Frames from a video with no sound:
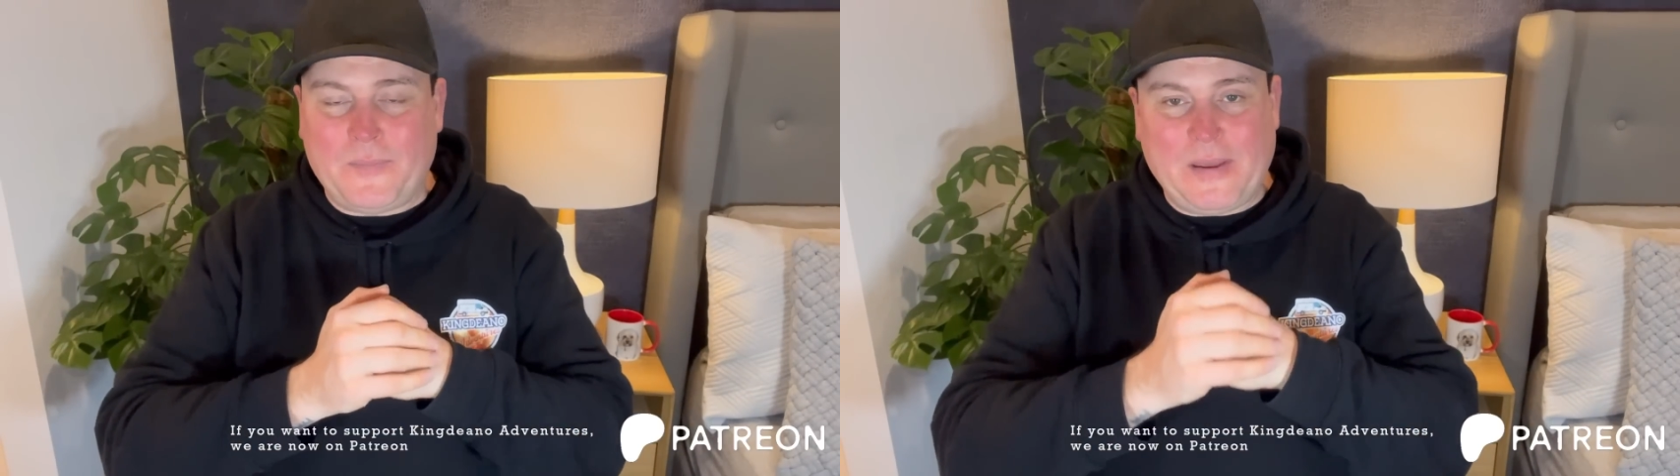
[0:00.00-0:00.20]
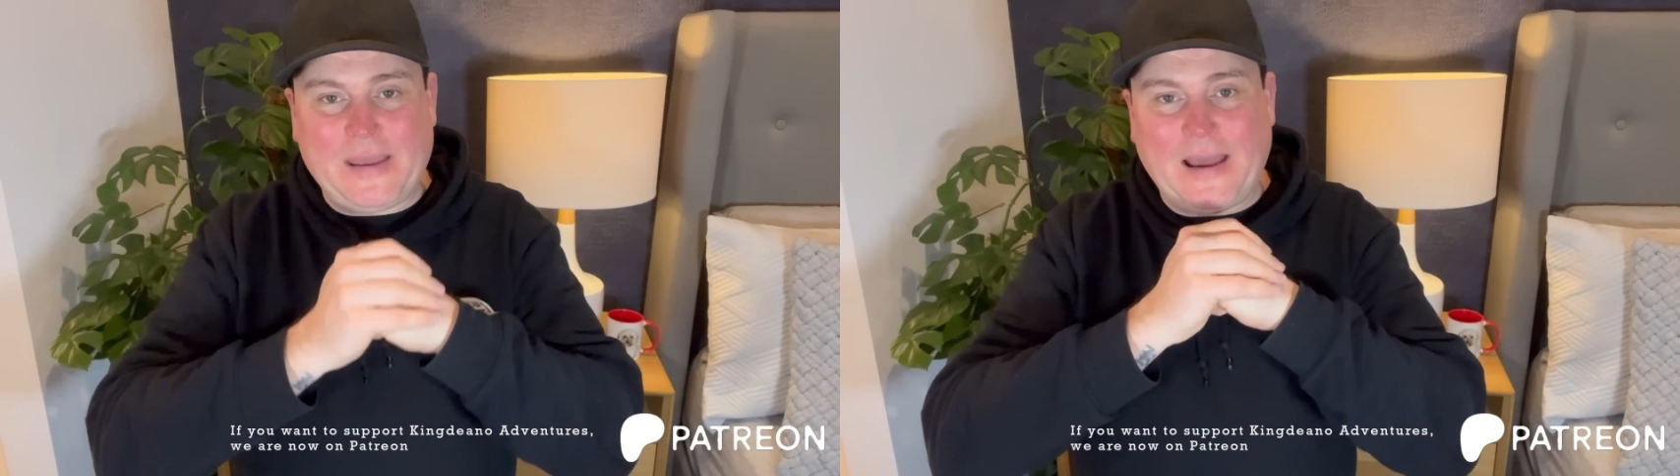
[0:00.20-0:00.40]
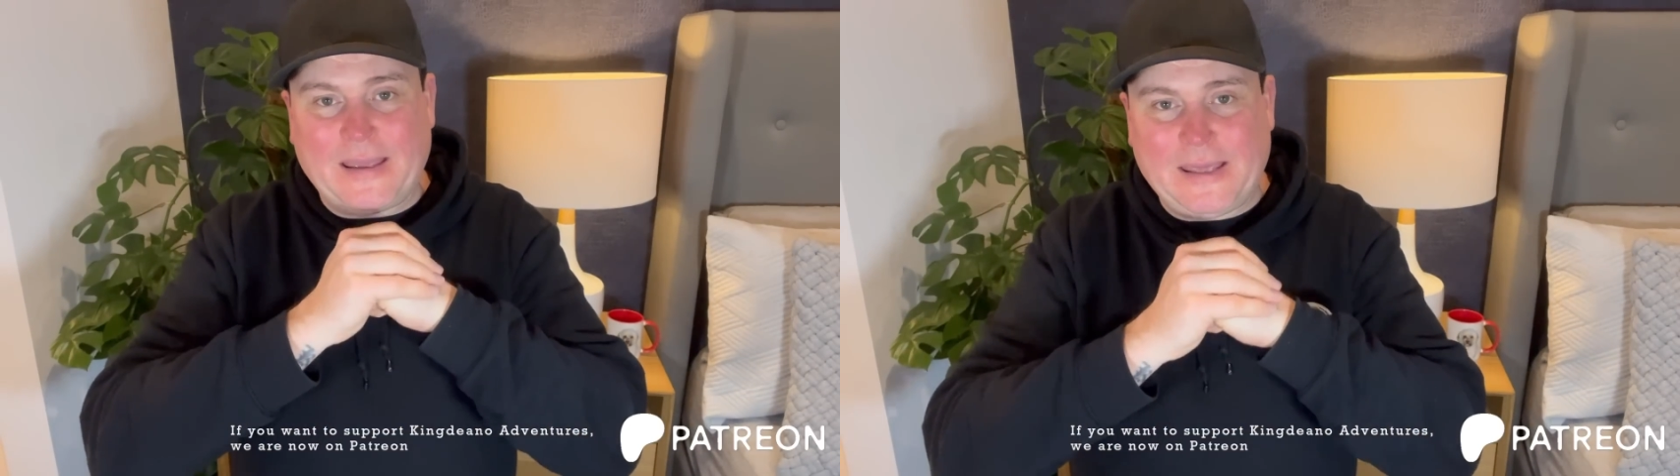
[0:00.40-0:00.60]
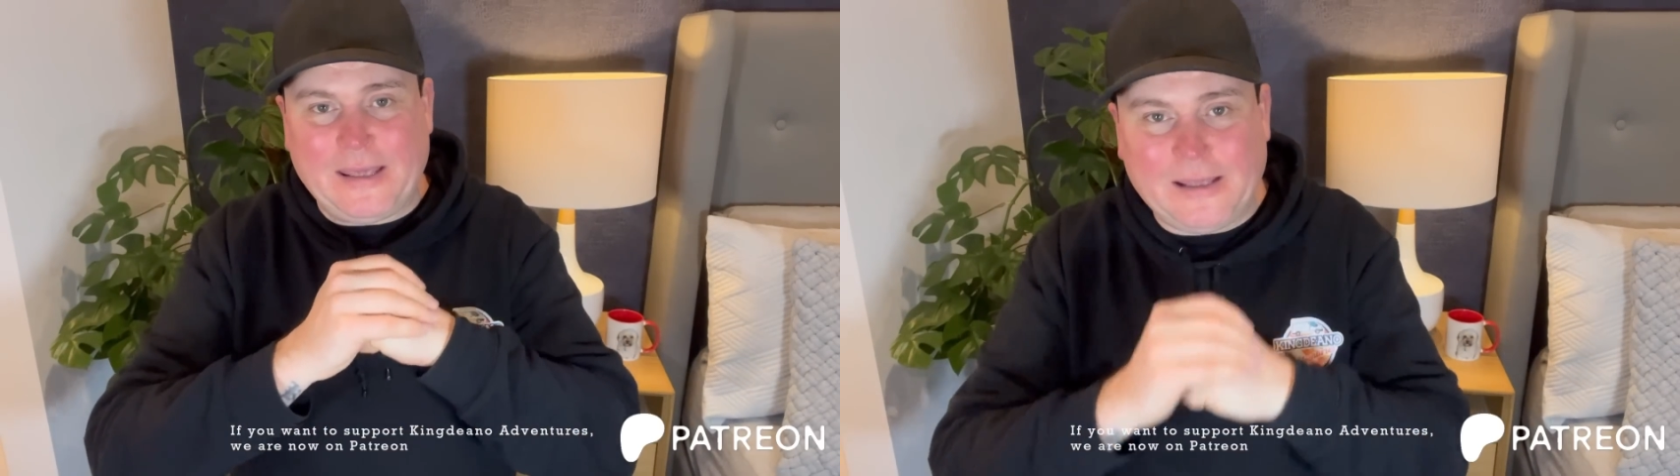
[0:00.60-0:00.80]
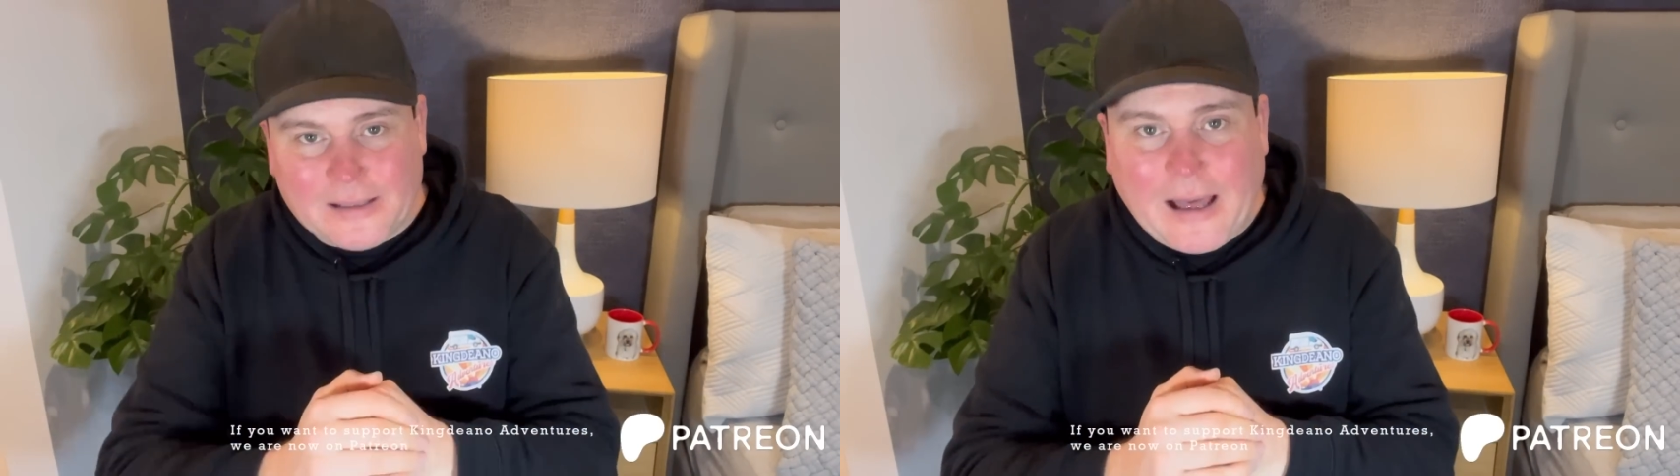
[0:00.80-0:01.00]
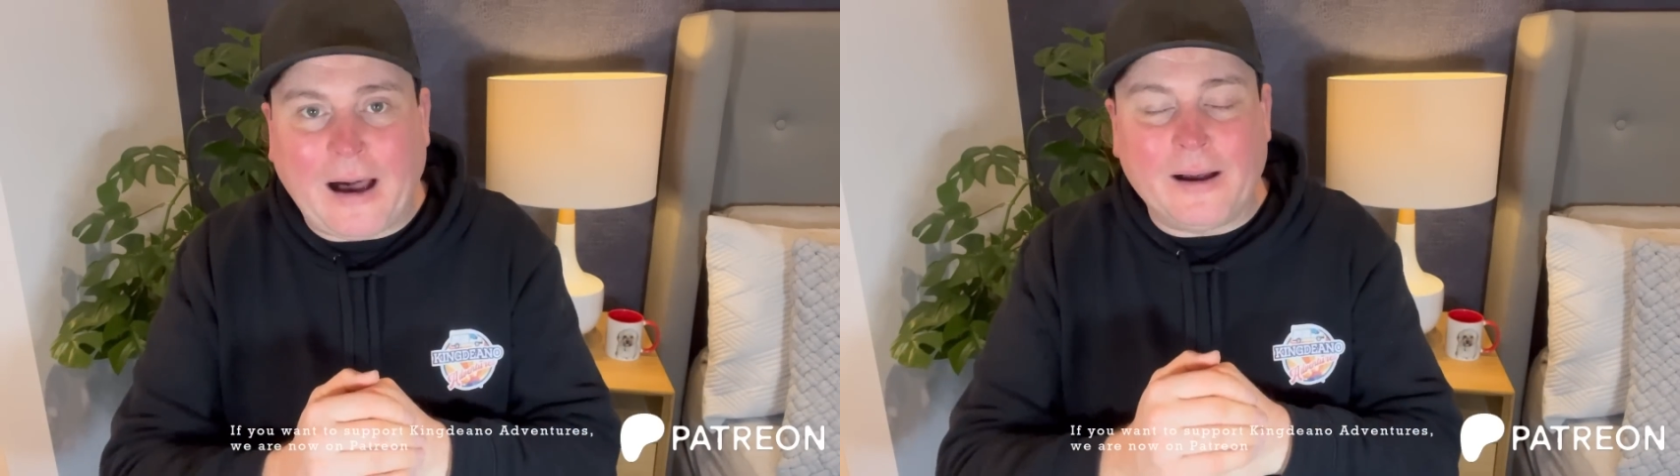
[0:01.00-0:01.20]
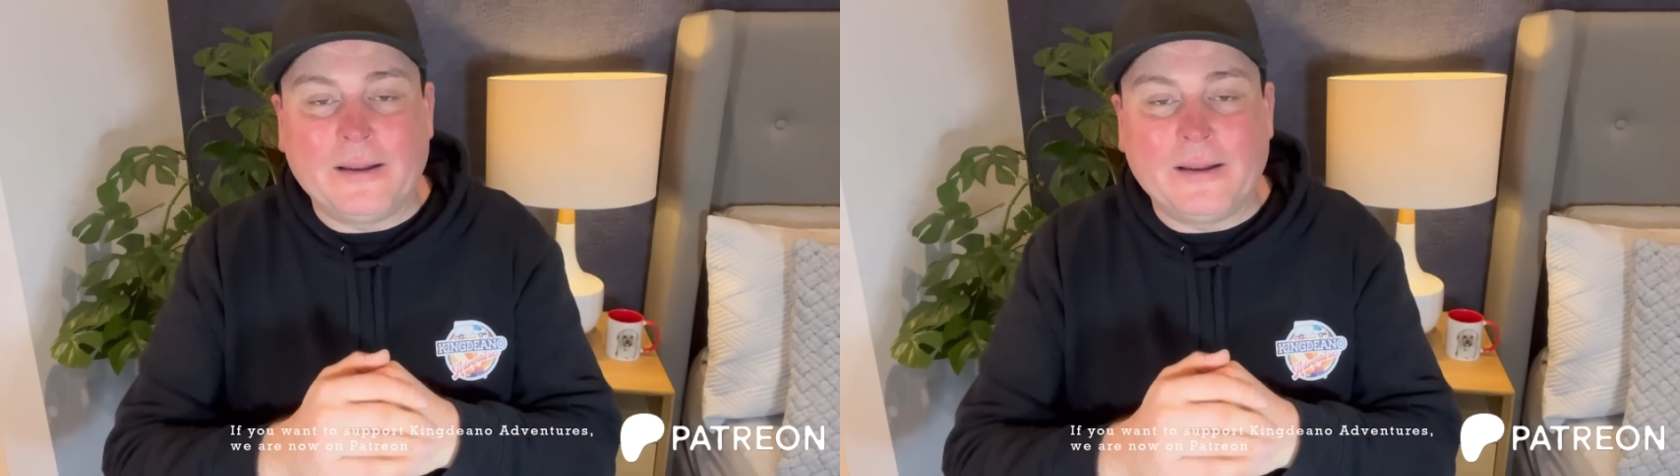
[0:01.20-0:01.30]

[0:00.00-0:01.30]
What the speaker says: be a killer.